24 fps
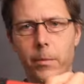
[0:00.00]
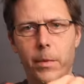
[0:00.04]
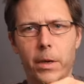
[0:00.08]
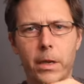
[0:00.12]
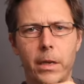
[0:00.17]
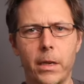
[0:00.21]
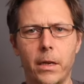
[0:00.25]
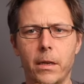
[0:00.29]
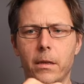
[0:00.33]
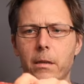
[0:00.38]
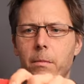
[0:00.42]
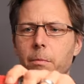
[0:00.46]
my
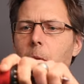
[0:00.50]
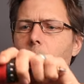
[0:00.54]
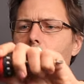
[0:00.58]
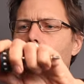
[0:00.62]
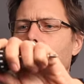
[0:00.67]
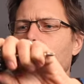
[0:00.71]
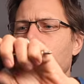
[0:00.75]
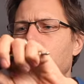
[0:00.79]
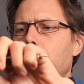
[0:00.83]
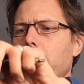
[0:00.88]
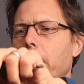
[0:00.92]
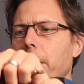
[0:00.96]
nice
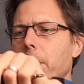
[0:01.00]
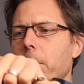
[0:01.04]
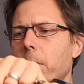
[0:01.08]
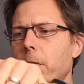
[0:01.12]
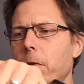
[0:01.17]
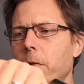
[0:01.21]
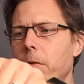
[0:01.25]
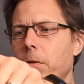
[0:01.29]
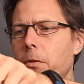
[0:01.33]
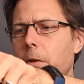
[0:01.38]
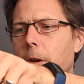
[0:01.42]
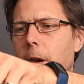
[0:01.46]
Milwaukee
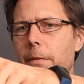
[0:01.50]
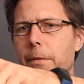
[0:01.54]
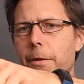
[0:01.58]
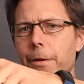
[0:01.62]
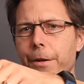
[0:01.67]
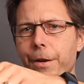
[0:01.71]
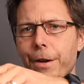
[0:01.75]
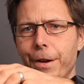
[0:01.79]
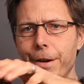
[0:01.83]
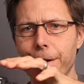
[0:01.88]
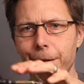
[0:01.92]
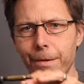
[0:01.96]
screwdriver
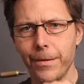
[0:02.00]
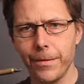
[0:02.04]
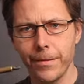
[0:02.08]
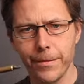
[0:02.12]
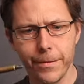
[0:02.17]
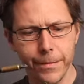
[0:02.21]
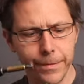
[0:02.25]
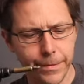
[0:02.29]
here.